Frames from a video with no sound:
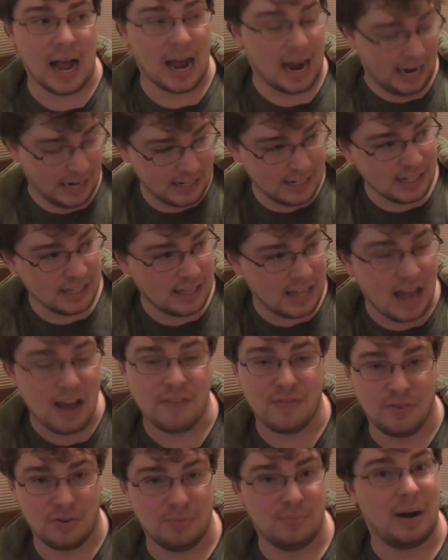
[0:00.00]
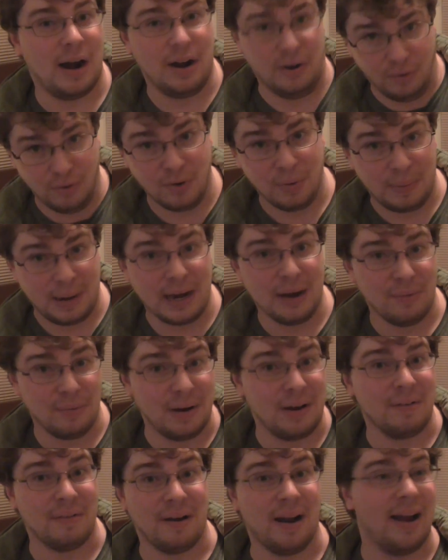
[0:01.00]
I did that for my Ruby
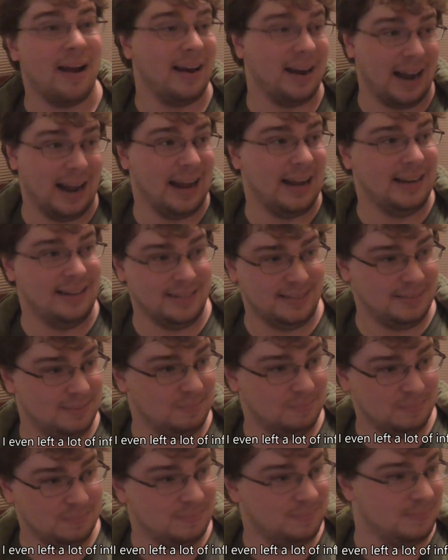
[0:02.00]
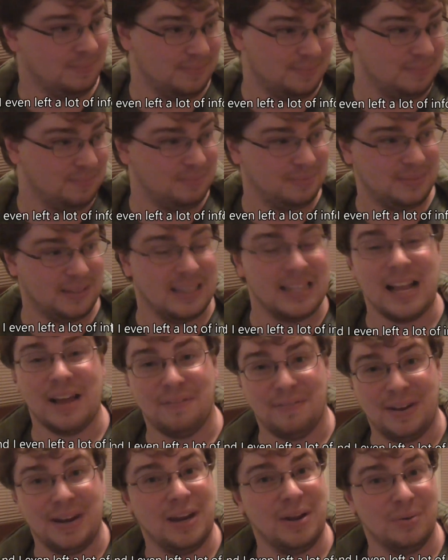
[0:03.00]
rewrite, and
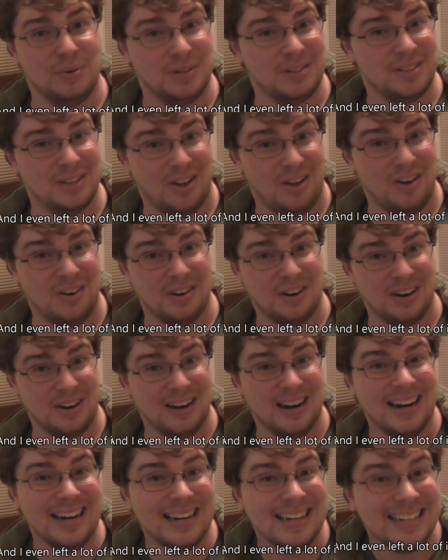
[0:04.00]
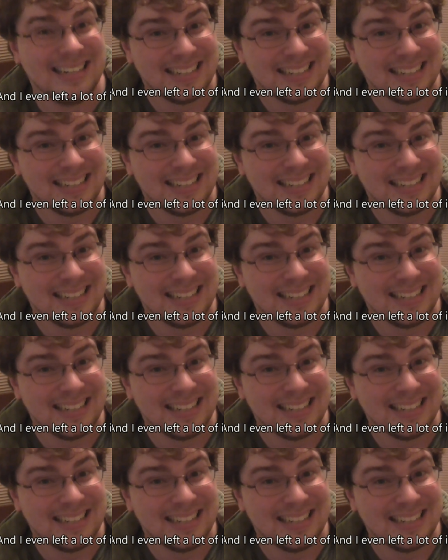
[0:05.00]
that video was longer.